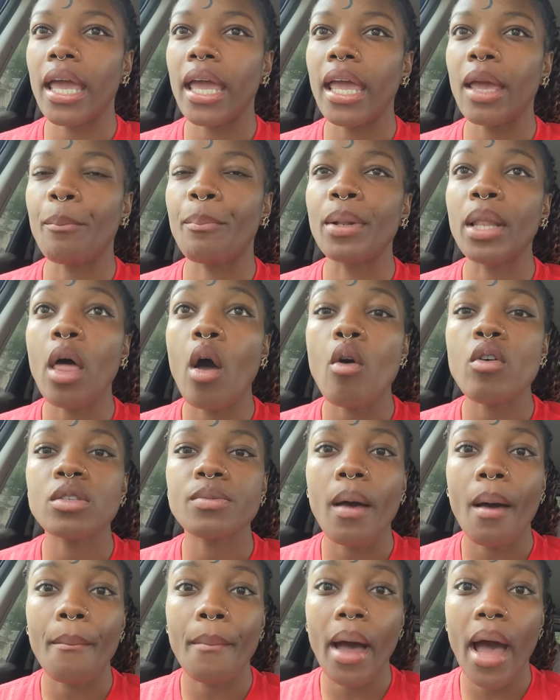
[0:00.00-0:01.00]
it blows
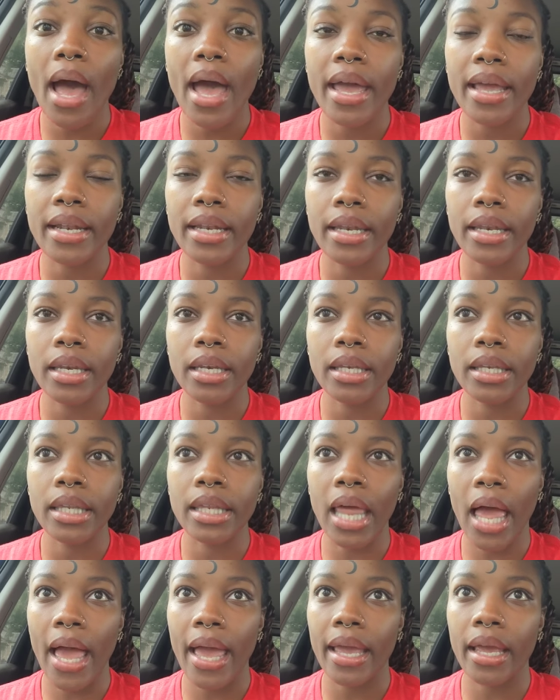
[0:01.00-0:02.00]
my mind
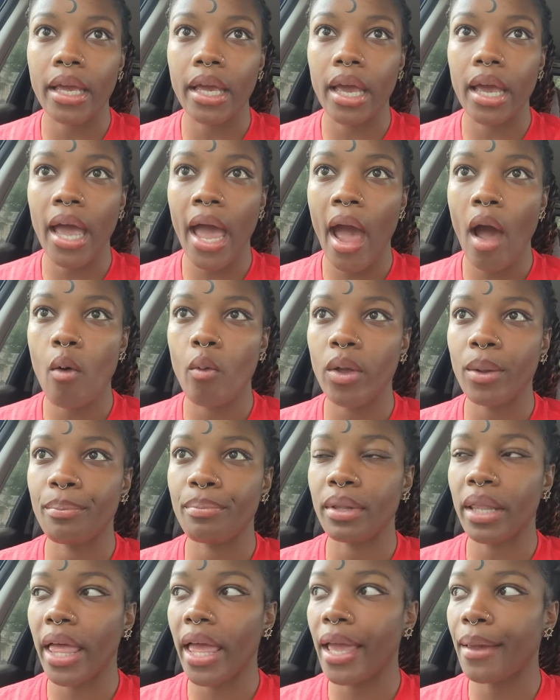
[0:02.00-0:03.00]
like how we
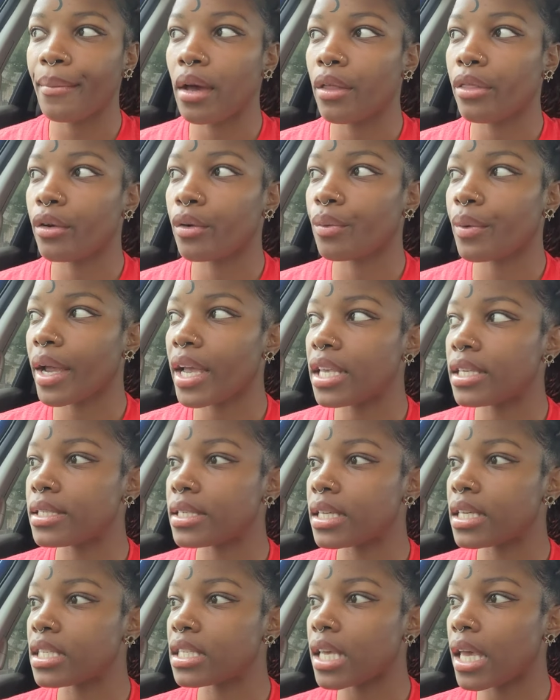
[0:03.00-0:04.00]
blame other
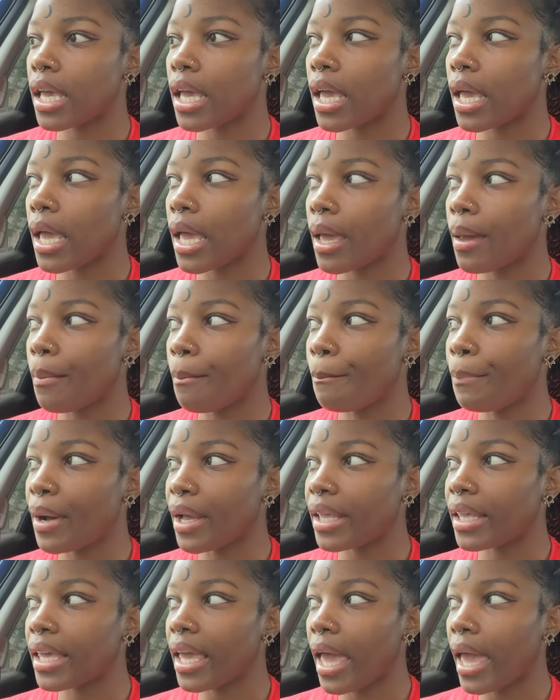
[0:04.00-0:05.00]
races,
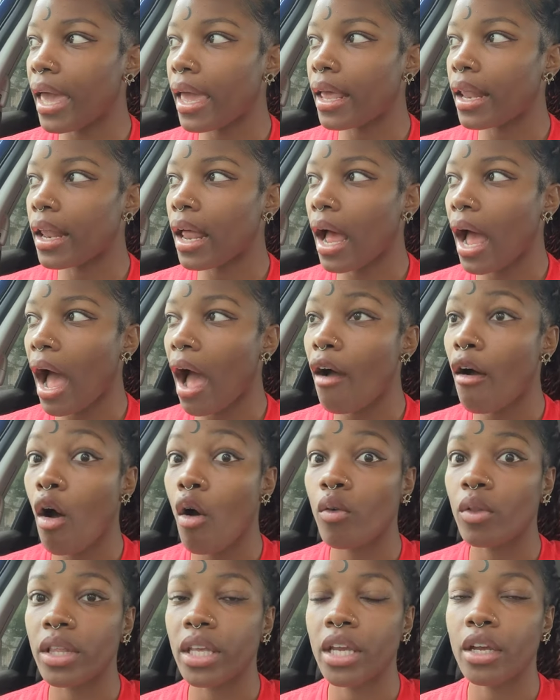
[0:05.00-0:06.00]
but yet I
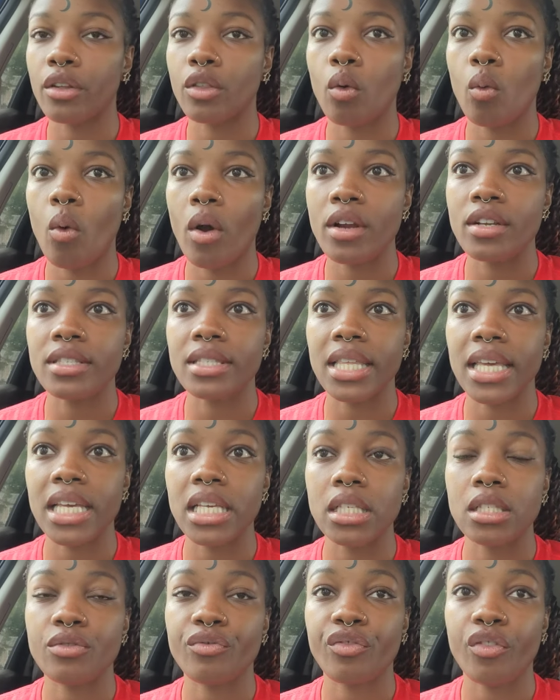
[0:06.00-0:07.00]
only hear the worst
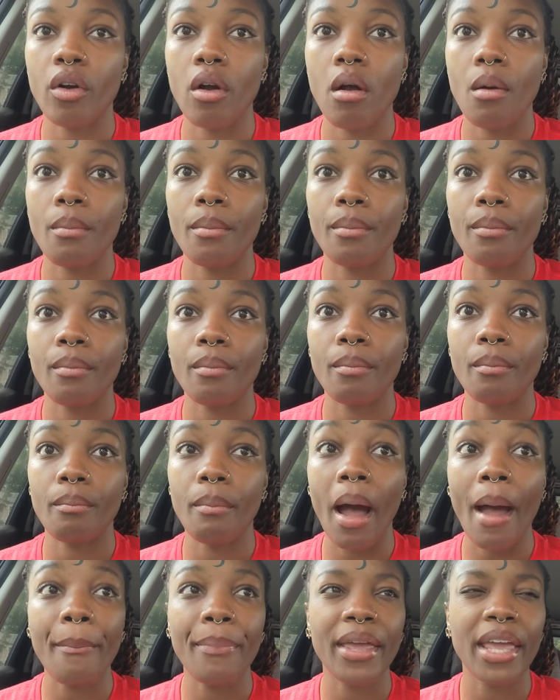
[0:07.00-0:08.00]
things from
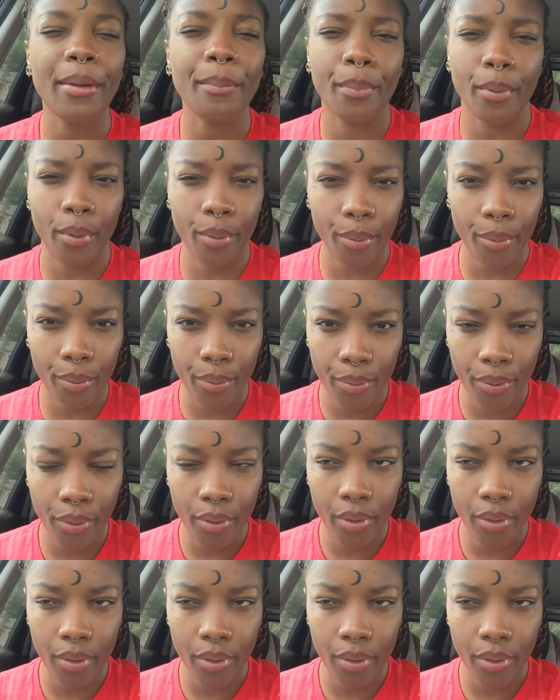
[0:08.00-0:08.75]
my people.